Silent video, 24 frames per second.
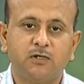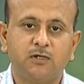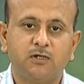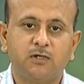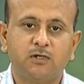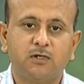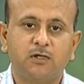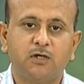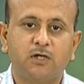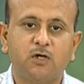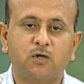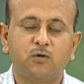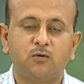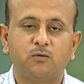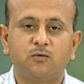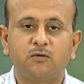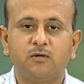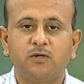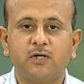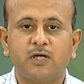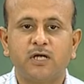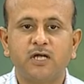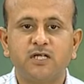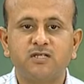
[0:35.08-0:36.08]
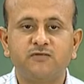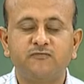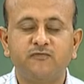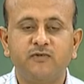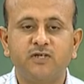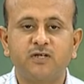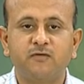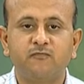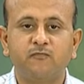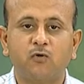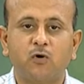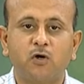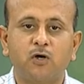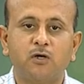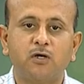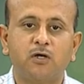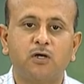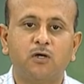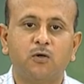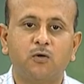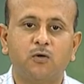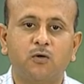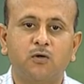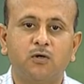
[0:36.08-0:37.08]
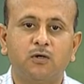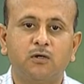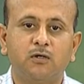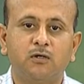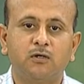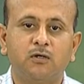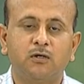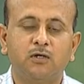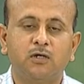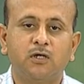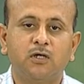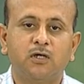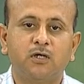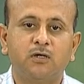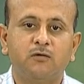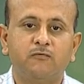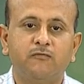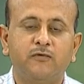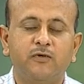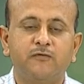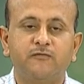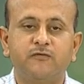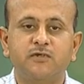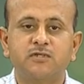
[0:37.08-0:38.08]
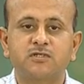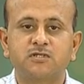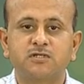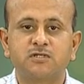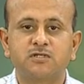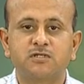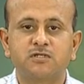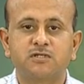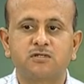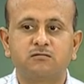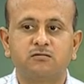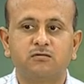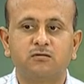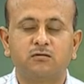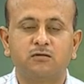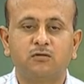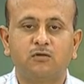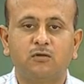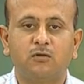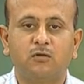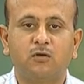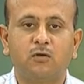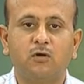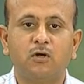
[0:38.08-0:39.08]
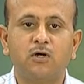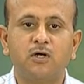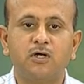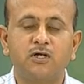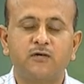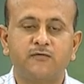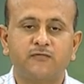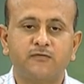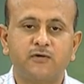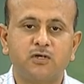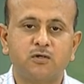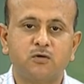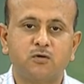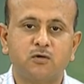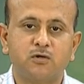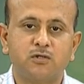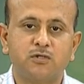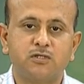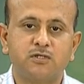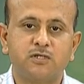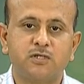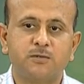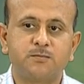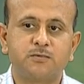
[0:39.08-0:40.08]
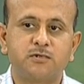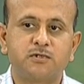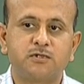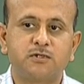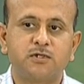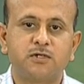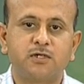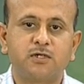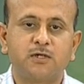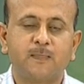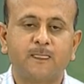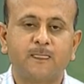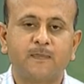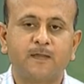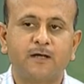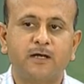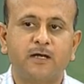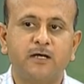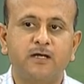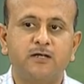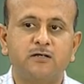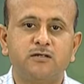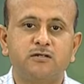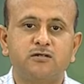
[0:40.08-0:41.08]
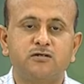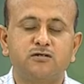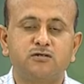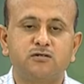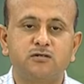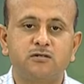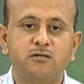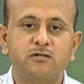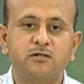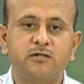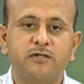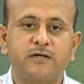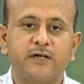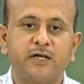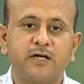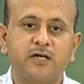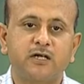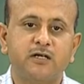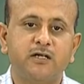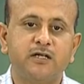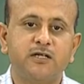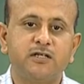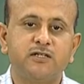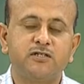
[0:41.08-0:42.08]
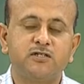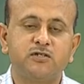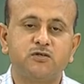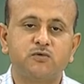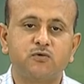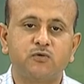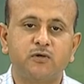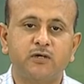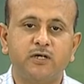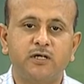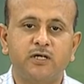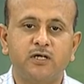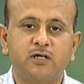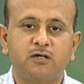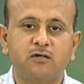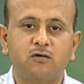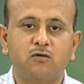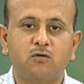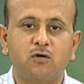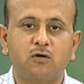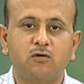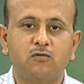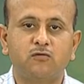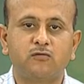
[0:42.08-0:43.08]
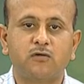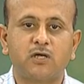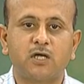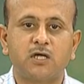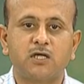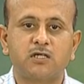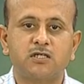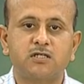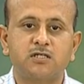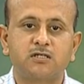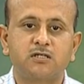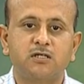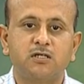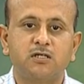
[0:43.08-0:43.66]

Now, as we have gone along, we have discussed all different concepts and certain techniques to create contrast